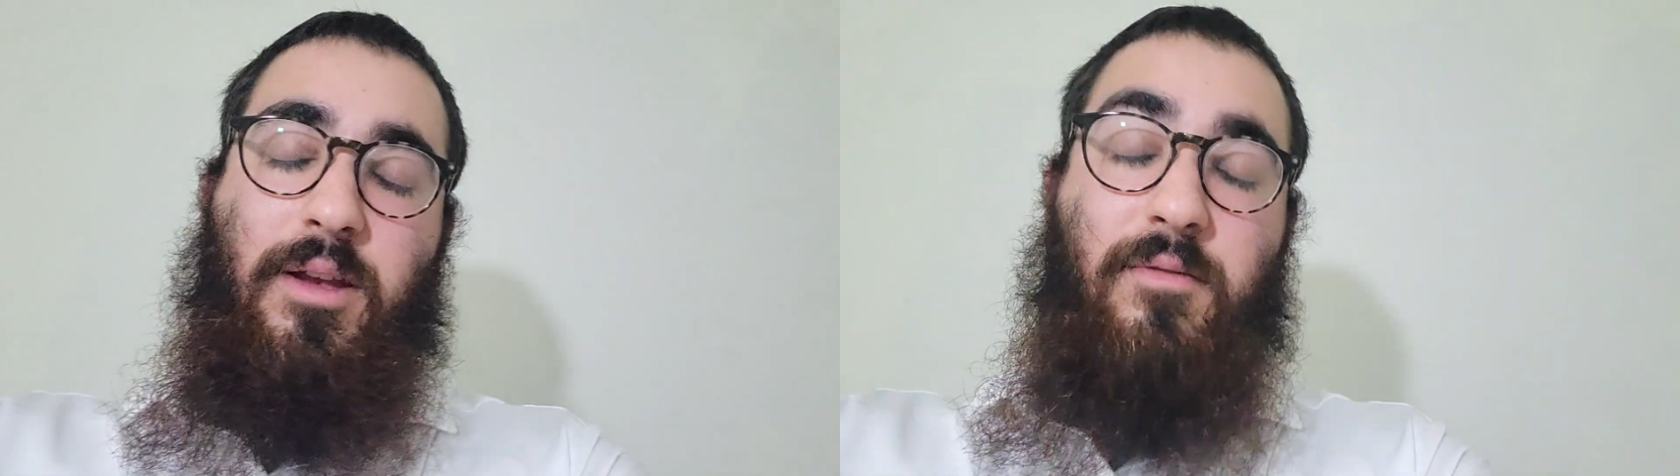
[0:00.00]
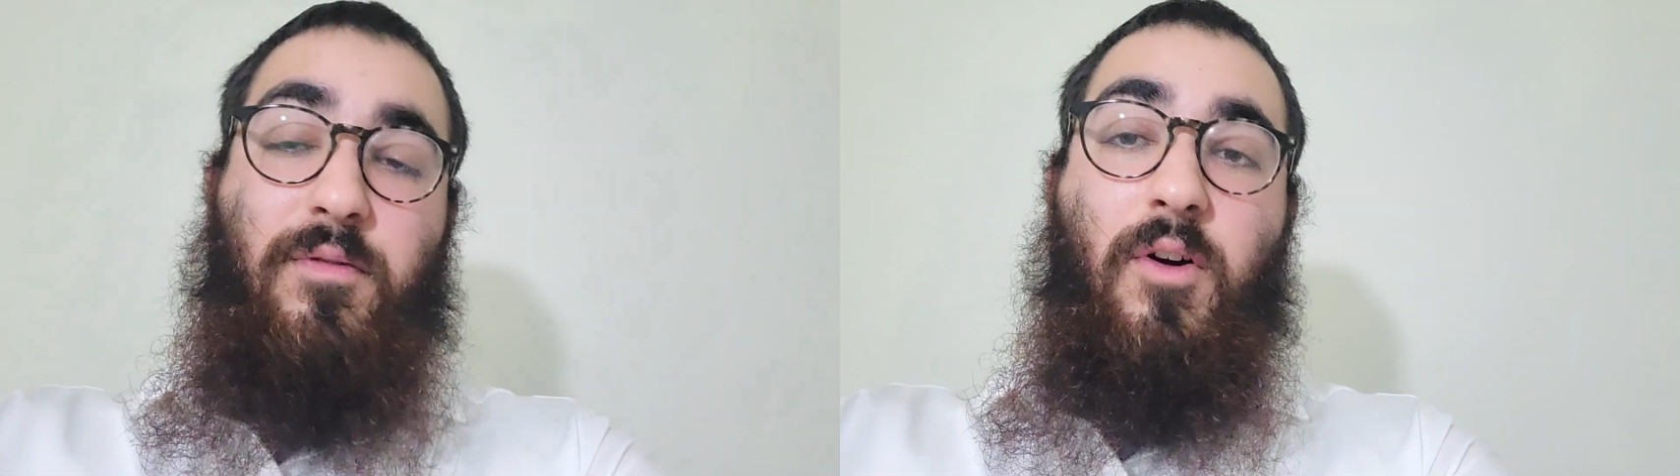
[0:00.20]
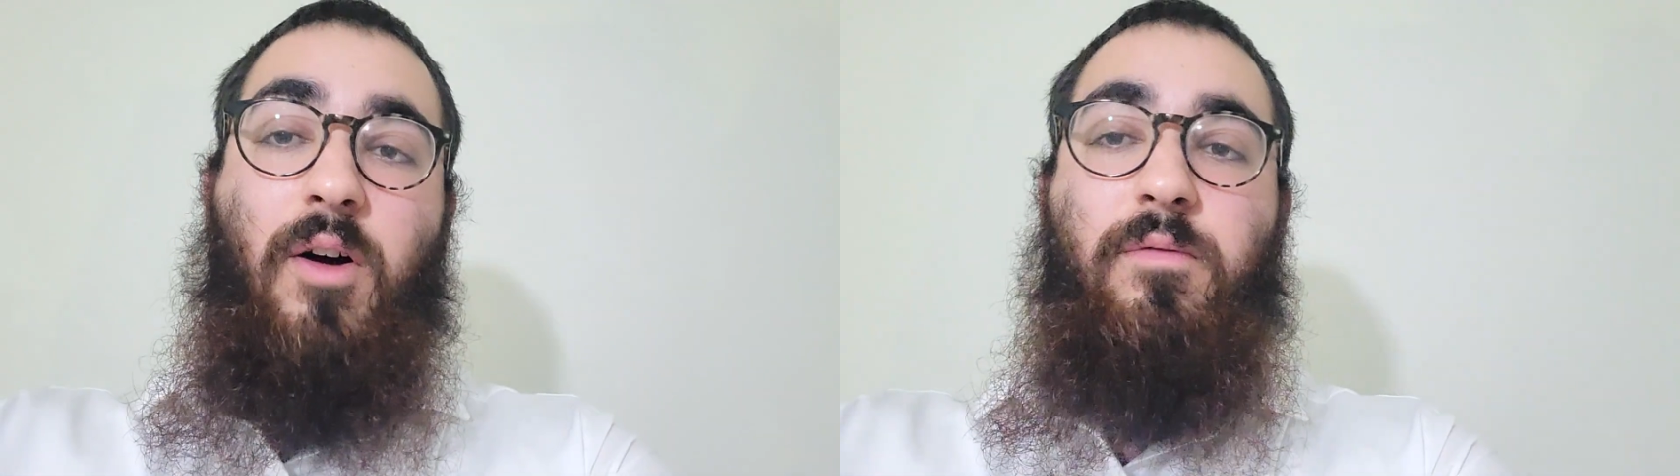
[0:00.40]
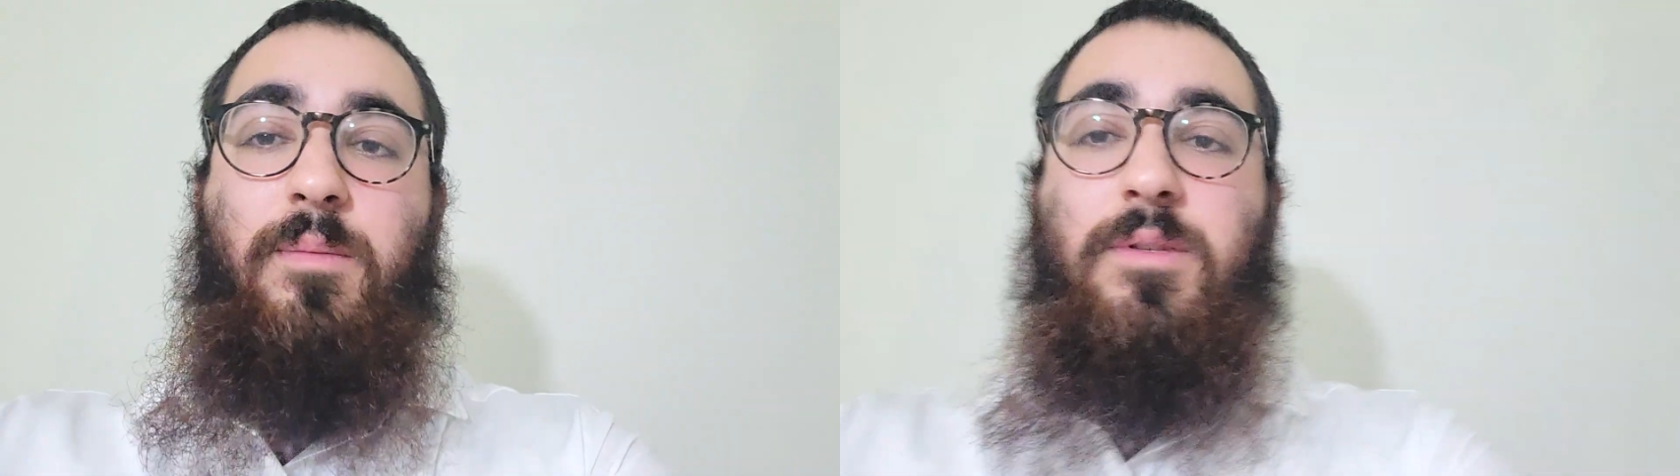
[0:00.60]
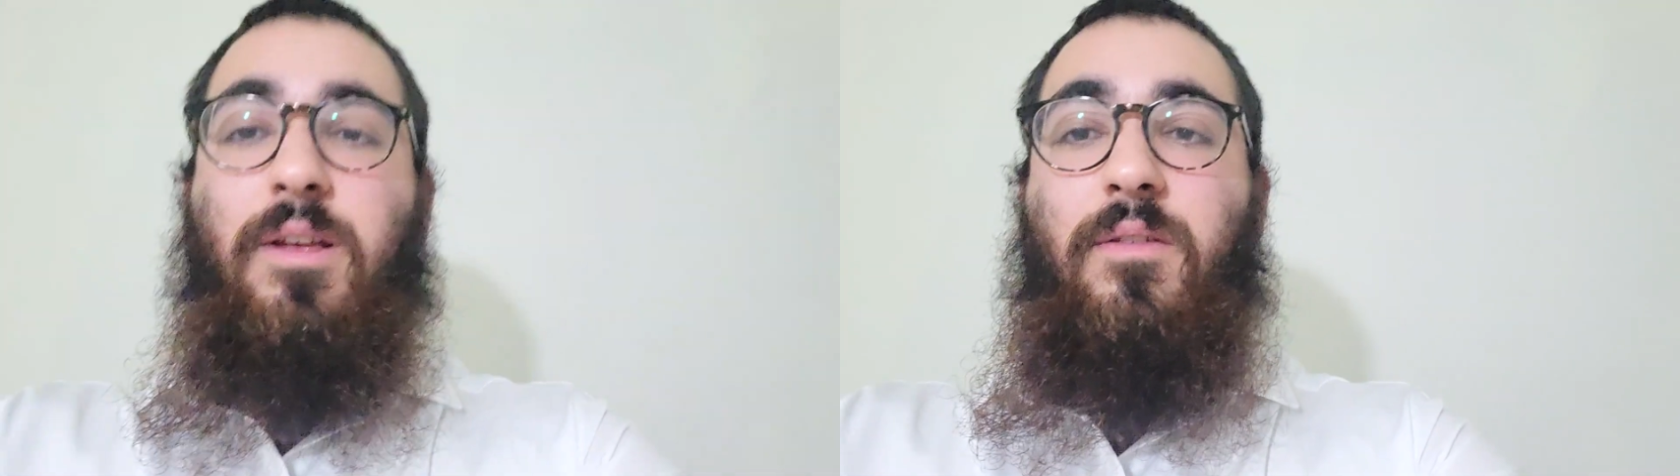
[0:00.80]
involve
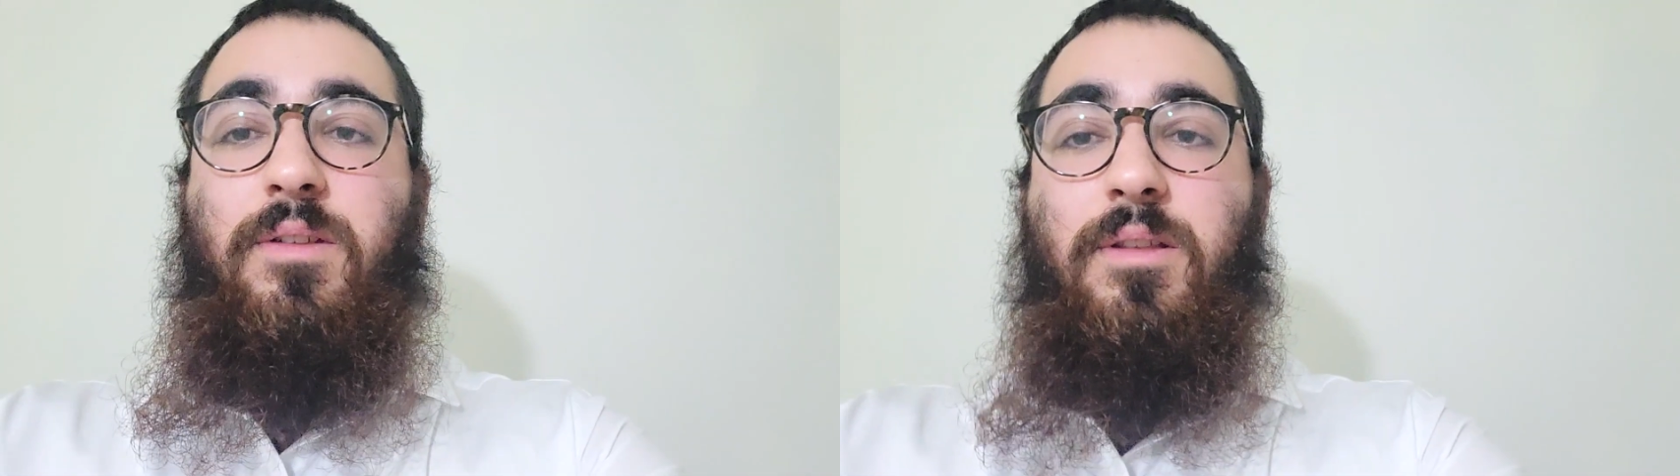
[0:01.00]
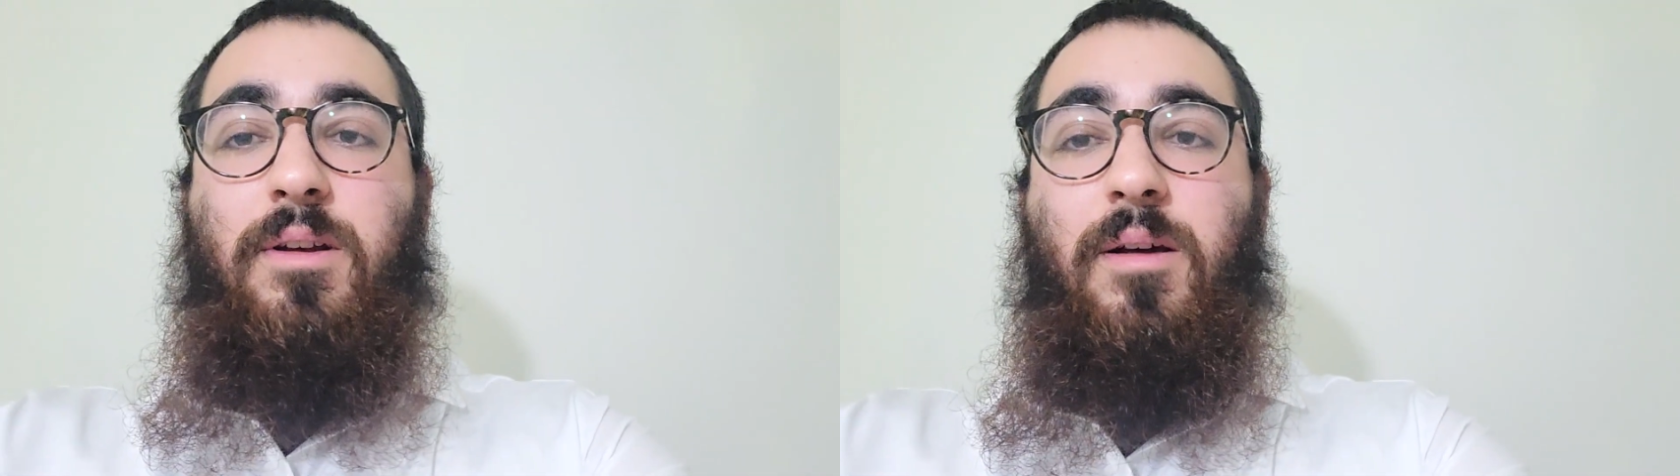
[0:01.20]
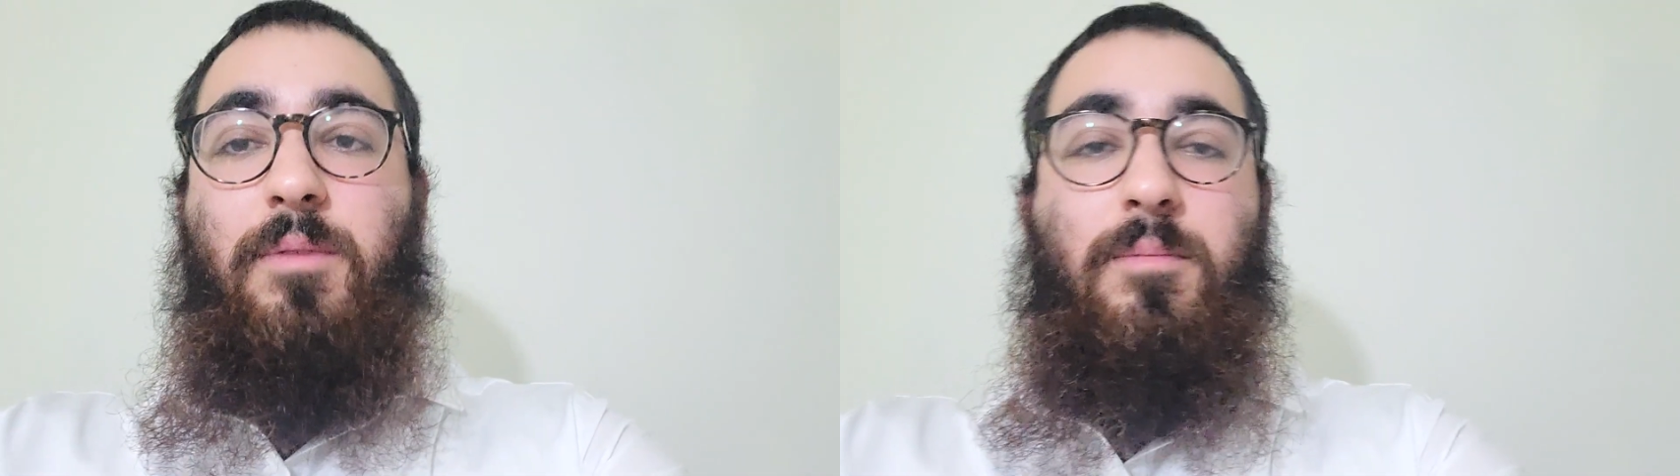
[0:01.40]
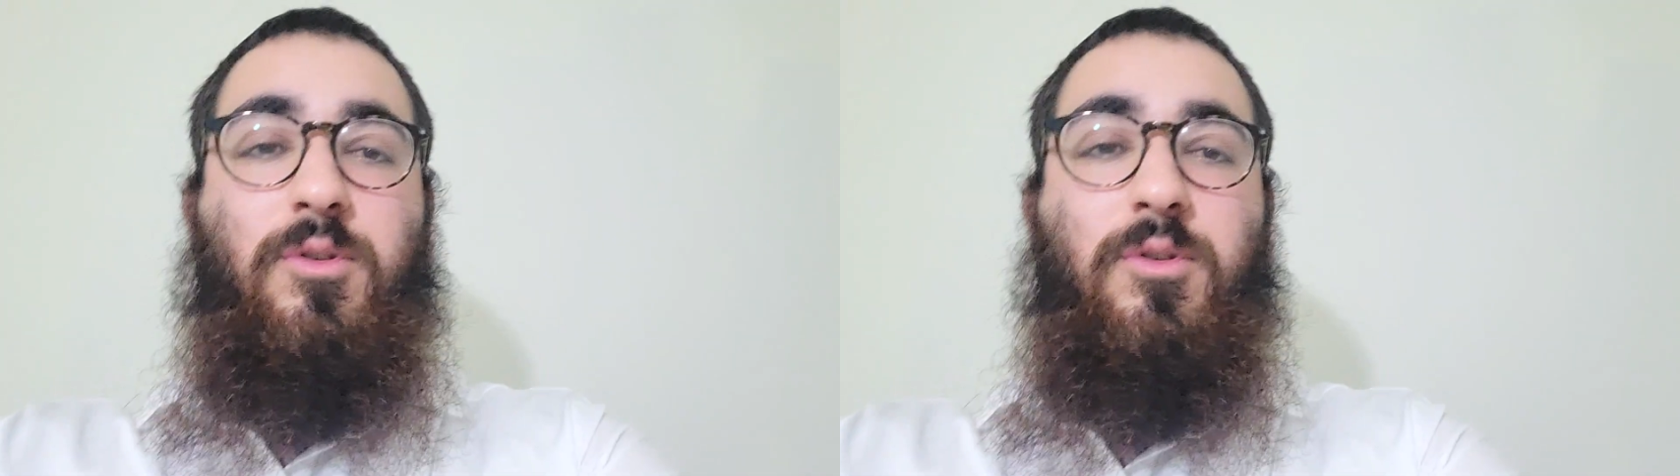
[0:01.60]
themselves in the coming